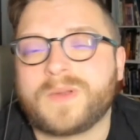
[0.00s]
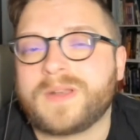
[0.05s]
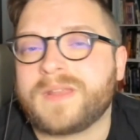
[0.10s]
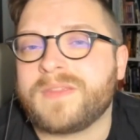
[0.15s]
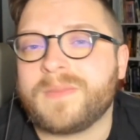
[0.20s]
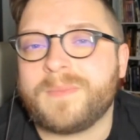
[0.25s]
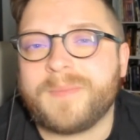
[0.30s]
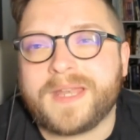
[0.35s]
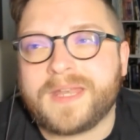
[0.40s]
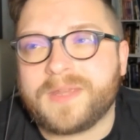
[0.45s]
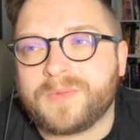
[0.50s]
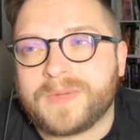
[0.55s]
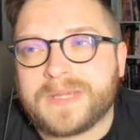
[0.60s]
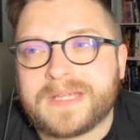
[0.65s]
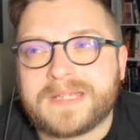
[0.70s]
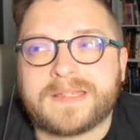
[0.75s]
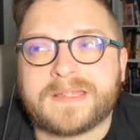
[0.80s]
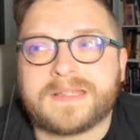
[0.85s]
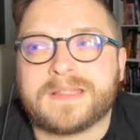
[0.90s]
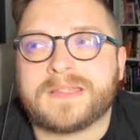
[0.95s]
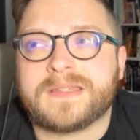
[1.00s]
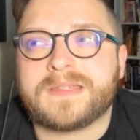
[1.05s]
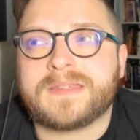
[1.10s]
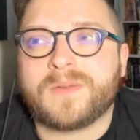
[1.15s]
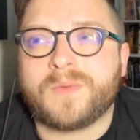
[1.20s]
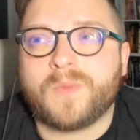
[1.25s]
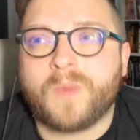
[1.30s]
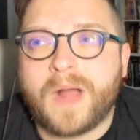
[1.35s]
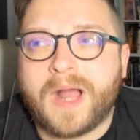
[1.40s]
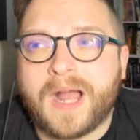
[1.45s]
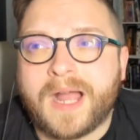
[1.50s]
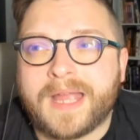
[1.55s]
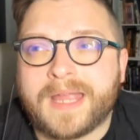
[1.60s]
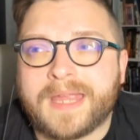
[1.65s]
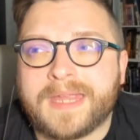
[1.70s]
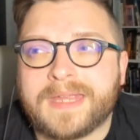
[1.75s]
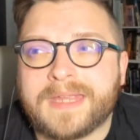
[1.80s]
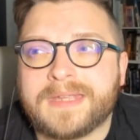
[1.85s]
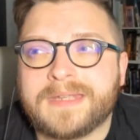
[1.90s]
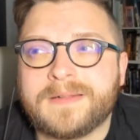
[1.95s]
of the many reasons
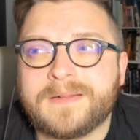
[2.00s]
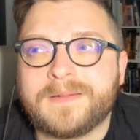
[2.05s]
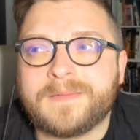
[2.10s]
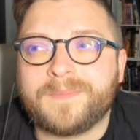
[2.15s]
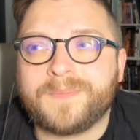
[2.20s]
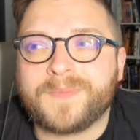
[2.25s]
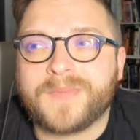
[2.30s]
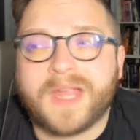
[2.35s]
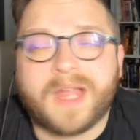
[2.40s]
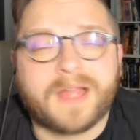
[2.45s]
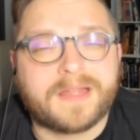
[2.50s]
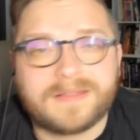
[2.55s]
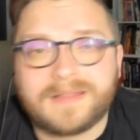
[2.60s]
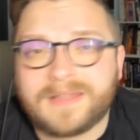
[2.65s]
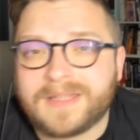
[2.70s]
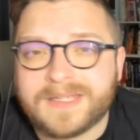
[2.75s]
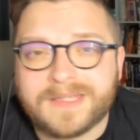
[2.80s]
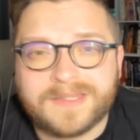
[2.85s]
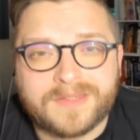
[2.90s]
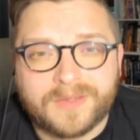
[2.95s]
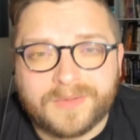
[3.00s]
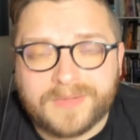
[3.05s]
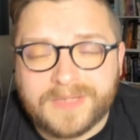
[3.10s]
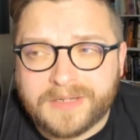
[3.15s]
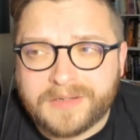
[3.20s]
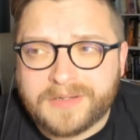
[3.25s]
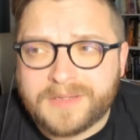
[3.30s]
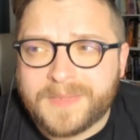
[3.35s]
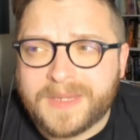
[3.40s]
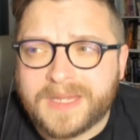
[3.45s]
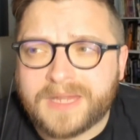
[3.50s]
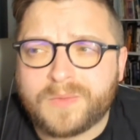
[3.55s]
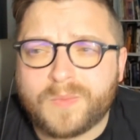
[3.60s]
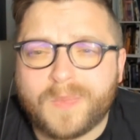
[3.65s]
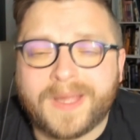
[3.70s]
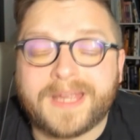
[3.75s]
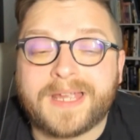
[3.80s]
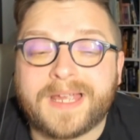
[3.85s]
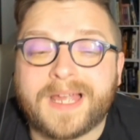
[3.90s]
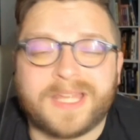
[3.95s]
why Godzilla is so dear to me and
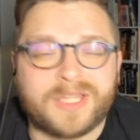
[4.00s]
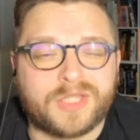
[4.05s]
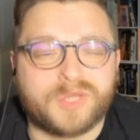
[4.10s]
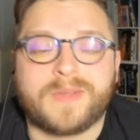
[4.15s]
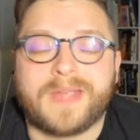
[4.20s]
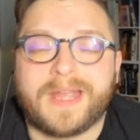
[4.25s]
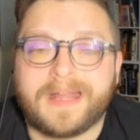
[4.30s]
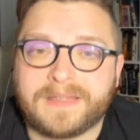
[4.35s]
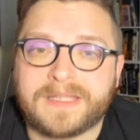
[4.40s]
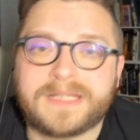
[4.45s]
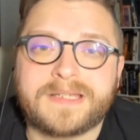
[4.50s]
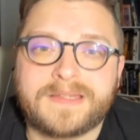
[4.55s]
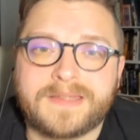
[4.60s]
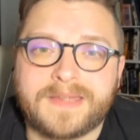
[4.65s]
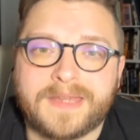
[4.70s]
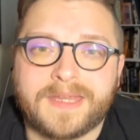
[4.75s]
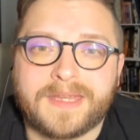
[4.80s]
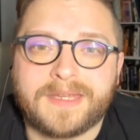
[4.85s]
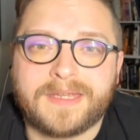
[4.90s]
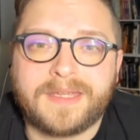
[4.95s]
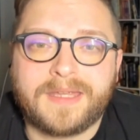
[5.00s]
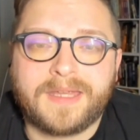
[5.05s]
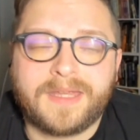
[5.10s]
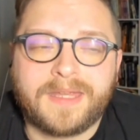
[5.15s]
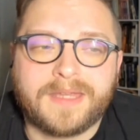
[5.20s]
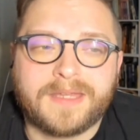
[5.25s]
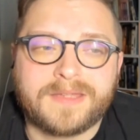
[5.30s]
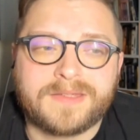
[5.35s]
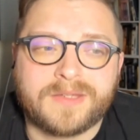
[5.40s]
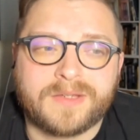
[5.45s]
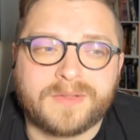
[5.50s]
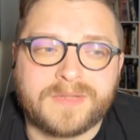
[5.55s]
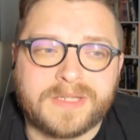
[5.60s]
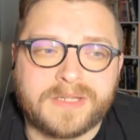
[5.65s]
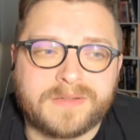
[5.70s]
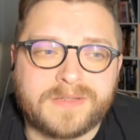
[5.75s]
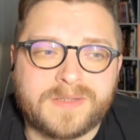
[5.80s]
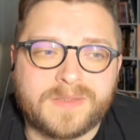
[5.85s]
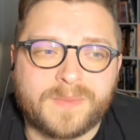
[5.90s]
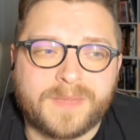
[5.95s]
why Kaiju Galaxy is so
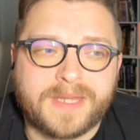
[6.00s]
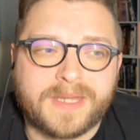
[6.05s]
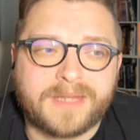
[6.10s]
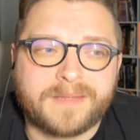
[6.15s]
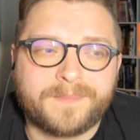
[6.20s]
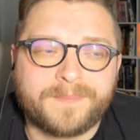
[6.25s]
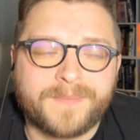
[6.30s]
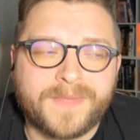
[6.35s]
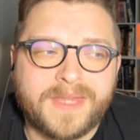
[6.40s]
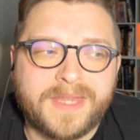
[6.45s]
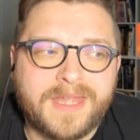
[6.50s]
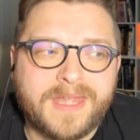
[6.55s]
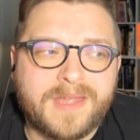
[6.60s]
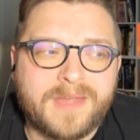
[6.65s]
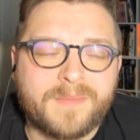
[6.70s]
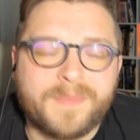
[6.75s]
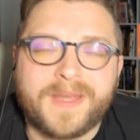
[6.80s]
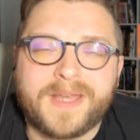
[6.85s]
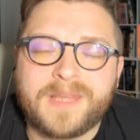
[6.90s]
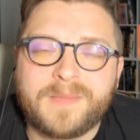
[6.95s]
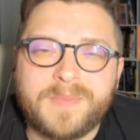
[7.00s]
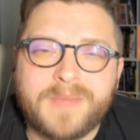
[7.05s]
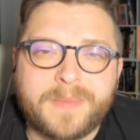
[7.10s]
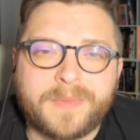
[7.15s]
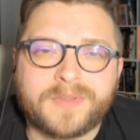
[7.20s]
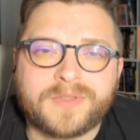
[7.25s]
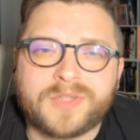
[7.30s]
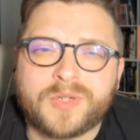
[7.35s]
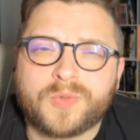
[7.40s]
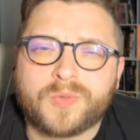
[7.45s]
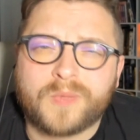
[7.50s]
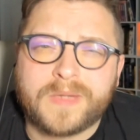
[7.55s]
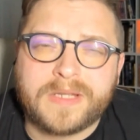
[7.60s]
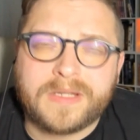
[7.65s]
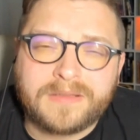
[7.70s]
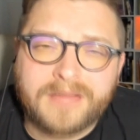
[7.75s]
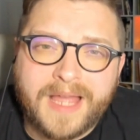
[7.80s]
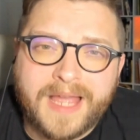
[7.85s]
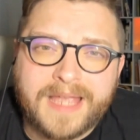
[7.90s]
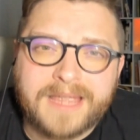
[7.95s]
dear to me. Many people don't
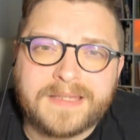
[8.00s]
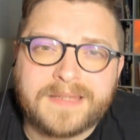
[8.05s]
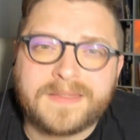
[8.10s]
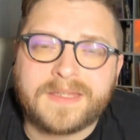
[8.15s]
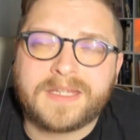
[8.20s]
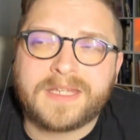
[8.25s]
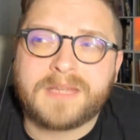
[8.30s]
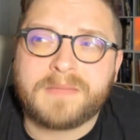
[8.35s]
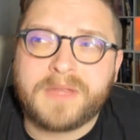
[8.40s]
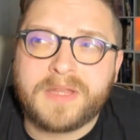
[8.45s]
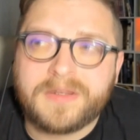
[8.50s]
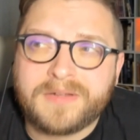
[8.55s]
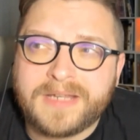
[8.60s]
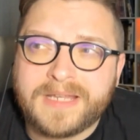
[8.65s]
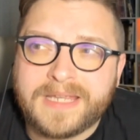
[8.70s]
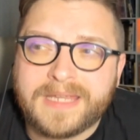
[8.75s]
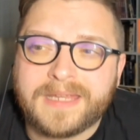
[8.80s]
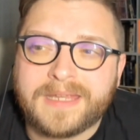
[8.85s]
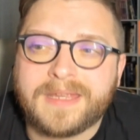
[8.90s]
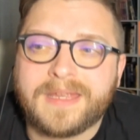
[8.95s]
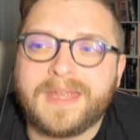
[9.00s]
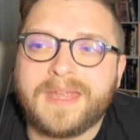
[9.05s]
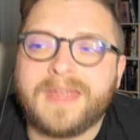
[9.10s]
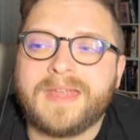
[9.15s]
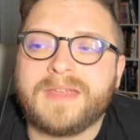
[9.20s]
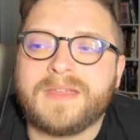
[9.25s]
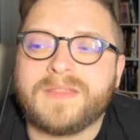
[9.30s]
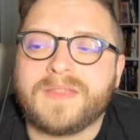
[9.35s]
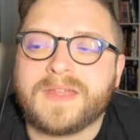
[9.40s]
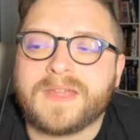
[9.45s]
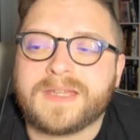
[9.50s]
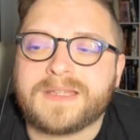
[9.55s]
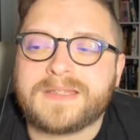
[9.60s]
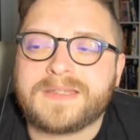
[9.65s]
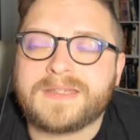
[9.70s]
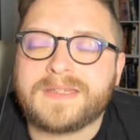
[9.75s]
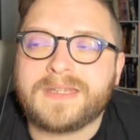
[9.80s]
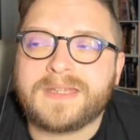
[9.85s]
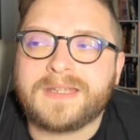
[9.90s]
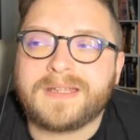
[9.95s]
realize the community
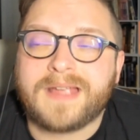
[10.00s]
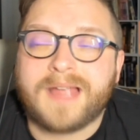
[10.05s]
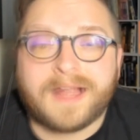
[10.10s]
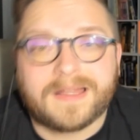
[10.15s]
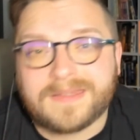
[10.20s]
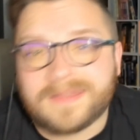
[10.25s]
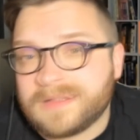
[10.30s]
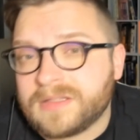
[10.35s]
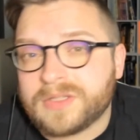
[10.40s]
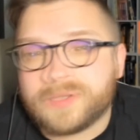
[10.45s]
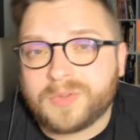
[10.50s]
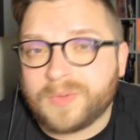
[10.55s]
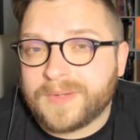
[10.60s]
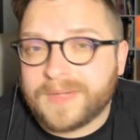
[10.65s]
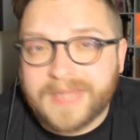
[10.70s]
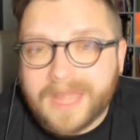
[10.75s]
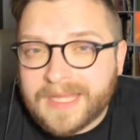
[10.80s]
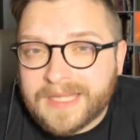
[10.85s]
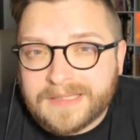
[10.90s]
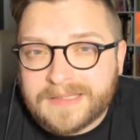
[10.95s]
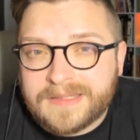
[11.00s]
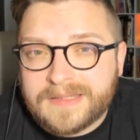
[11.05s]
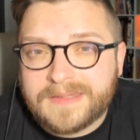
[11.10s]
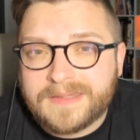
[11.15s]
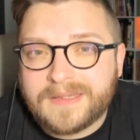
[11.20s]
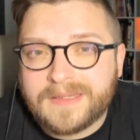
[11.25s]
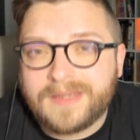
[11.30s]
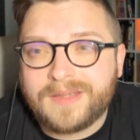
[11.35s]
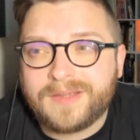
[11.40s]
that Godzilla creates